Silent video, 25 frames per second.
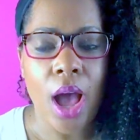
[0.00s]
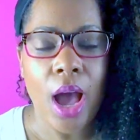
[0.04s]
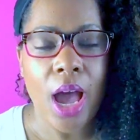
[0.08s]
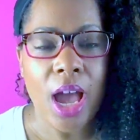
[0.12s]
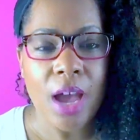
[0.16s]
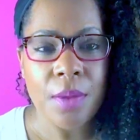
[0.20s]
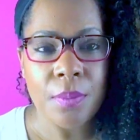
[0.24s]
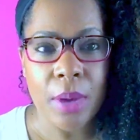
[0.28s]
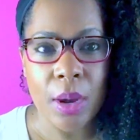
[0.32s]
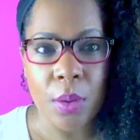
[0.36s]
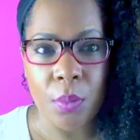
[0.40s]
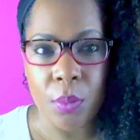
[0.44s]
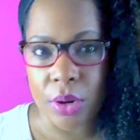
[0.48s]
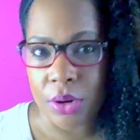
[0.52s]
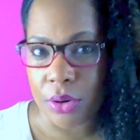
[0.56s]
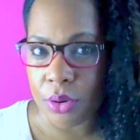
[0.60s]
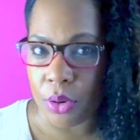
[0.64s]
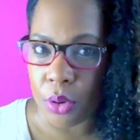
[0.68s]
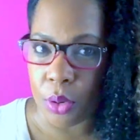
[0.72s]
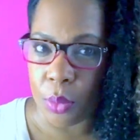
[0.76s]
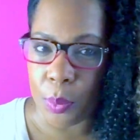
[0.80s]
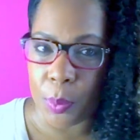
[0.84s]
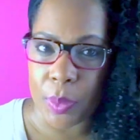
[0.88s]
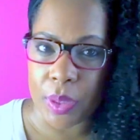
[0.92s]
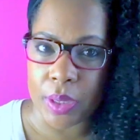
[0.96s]
I have my
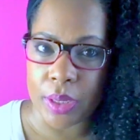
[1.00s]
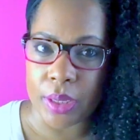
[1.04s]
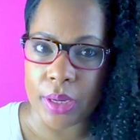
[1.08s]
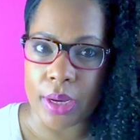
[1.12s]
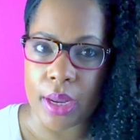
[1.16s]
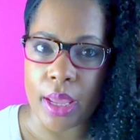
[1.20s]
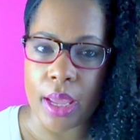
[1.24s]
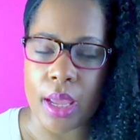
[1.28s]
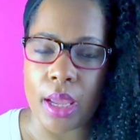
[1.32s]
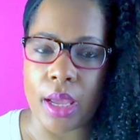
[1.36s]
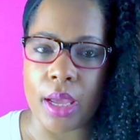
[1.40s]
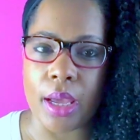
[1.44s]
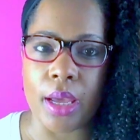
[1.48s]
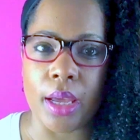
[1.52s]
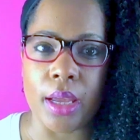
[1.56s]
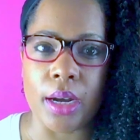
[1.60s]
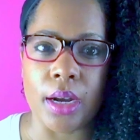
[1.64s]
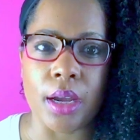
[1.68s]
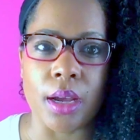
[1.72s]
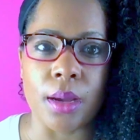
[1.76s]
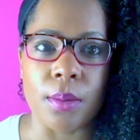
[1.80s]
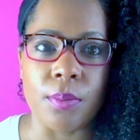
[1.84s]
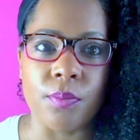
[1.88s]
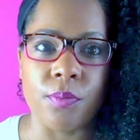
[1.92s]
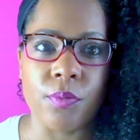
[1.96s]
window open,
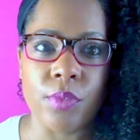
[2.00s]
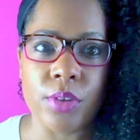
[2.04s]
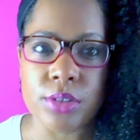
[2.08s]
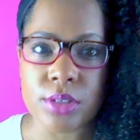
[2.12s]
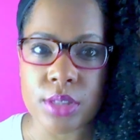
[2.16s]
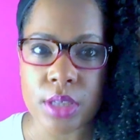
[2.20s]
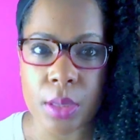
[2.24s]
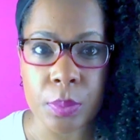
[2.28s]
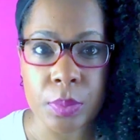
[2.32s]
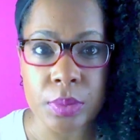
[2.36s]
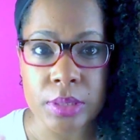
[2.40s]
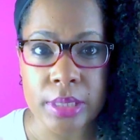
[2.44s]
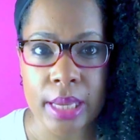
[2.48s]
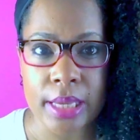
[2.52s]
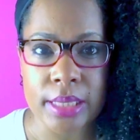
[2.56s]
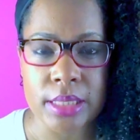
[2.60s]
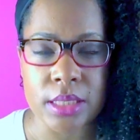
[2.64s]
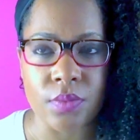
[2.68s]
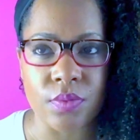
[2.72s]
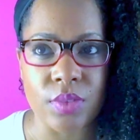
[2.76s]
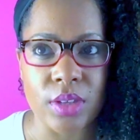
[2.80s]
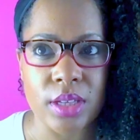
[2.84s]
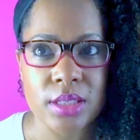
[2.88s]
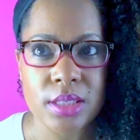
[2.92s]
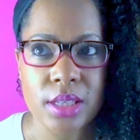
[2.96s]
and first couple takes
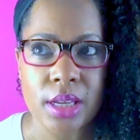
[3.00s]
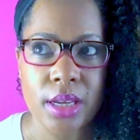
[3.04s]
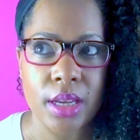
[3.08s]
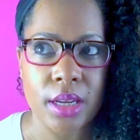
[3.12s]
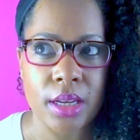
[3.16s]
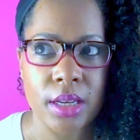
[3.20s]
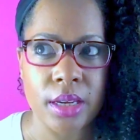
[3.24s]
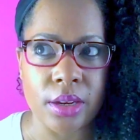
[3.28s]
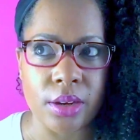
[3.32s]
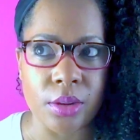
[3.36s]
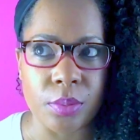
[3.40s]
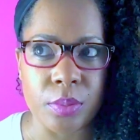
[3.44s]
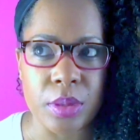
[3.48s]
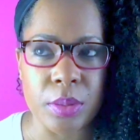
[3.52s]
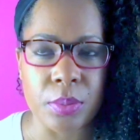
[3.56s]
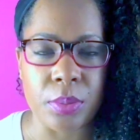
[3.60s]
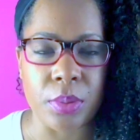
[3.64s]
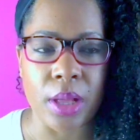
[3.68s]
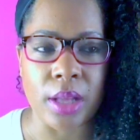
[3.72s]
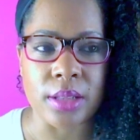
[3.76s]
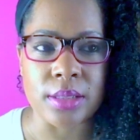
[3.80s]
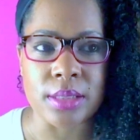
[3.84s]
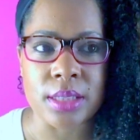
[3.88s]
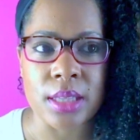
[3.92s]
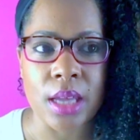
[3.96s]
of this, I could hear
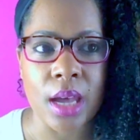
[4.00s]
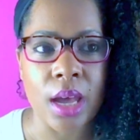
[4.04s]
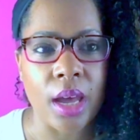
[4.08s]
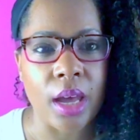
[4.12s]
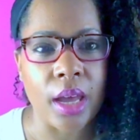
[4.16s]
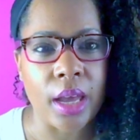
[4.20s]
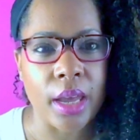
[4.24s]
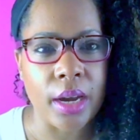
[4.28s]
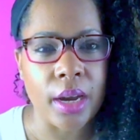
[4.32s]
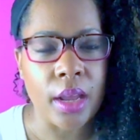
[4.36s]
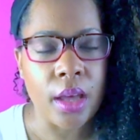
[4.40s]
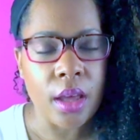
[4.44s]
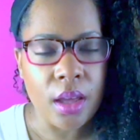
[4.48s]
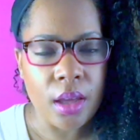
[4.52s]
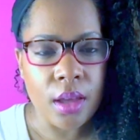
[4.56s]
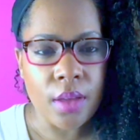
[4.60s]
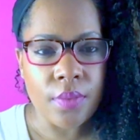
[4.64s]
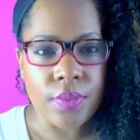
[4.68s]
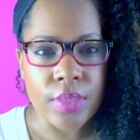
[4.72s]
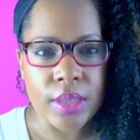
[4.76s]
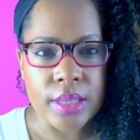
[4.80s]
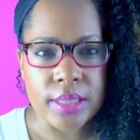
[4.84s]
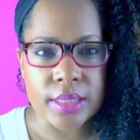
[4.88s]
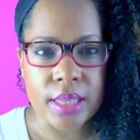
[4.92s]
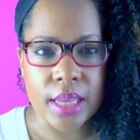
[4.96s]
people outside,
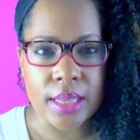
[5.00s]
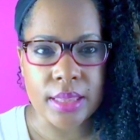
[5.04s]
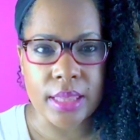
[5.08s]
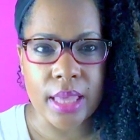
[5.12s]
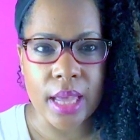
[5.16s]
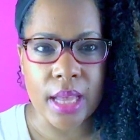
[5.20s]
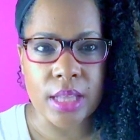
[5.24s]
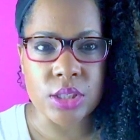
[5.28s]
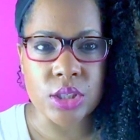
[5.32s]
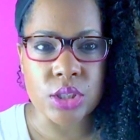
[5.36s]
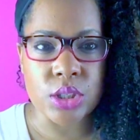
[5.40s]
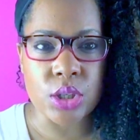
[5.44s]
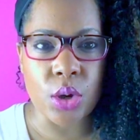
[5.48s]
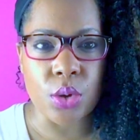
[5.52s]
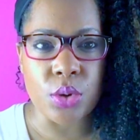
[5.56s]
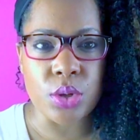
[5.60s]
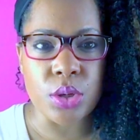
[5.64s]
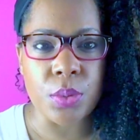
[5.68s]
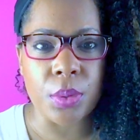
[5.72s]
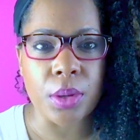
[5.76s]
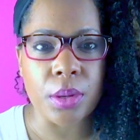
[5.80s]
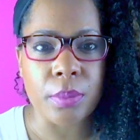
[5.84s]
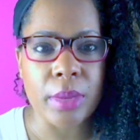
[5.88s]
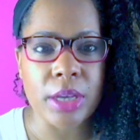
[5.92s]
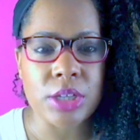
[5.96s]
things like that. So
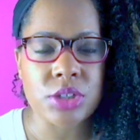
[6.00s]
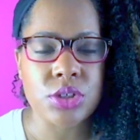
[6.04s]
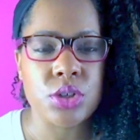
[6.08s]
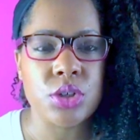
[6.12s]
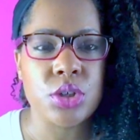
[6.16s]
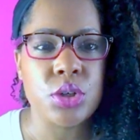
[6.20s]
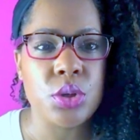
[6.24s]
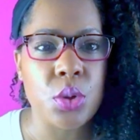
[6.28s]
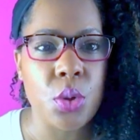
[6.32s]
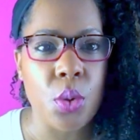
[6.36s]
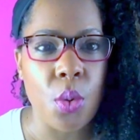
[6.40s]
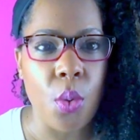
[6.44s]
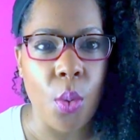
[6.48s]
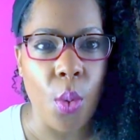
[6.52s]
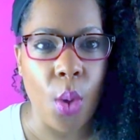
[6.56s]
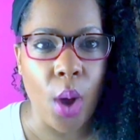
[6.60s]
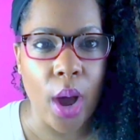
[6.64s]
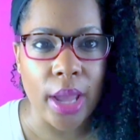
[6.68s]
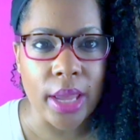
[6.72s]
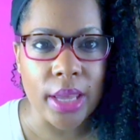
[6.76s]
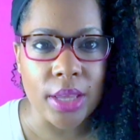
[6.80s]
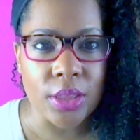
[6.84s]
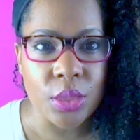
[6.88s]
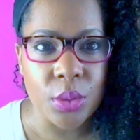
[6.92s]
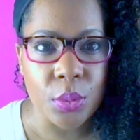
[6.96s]
you want to make sure you
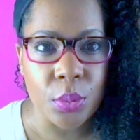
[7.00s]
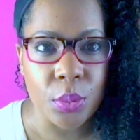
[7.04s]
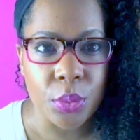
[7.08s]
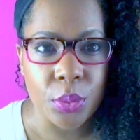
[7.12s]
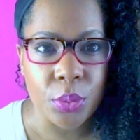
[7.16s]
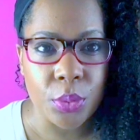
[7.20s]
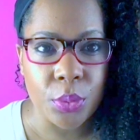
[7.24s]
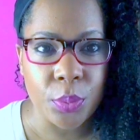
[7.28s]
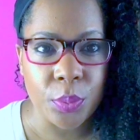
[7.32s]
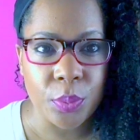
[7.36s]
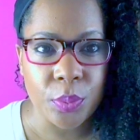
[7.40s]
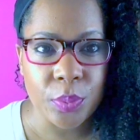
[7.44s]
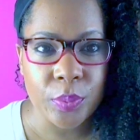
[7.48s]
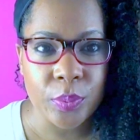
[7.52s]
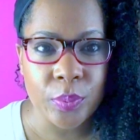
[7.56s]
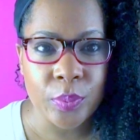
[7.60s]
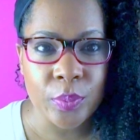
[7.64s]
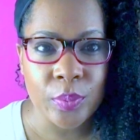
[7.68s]
quiet the room.